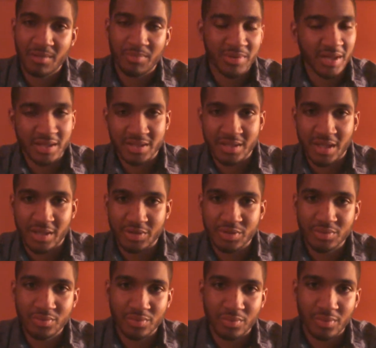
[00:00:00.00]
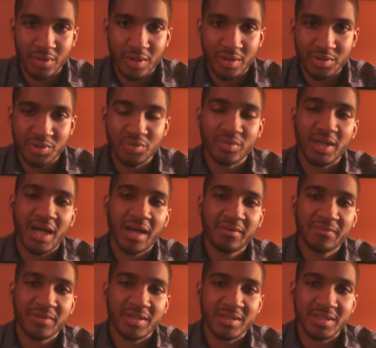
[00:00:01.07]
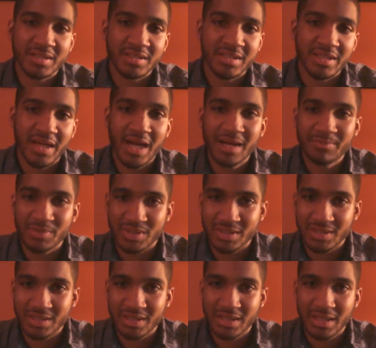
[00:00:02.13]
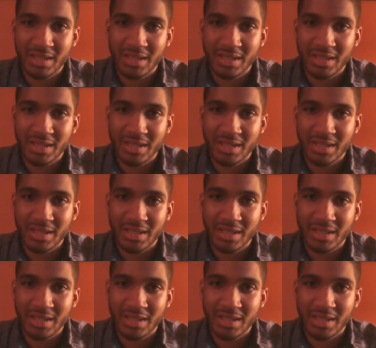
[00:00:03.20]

But that's not true. True confidence is the opposite.